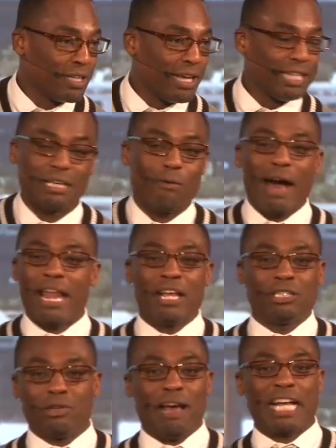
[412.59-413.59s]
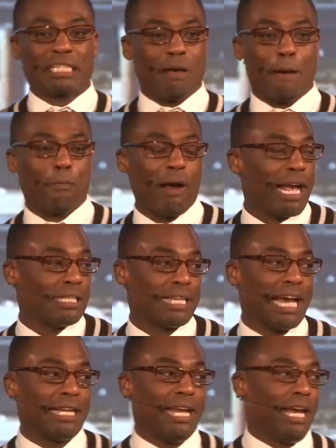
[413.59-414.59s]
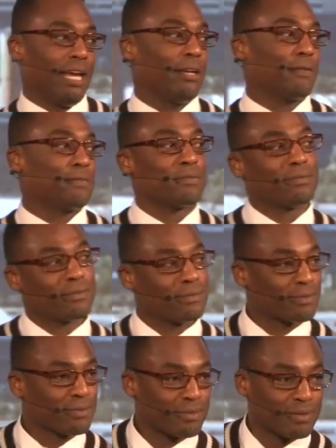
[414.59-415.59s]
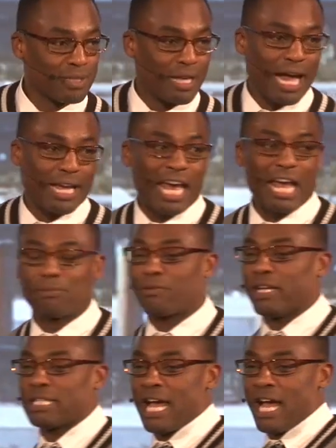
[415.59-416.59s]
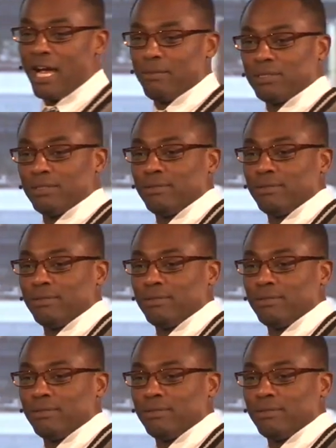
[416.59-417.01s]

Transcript: He said, why didn't you answer my prayer? He said, I did. I came 3 times.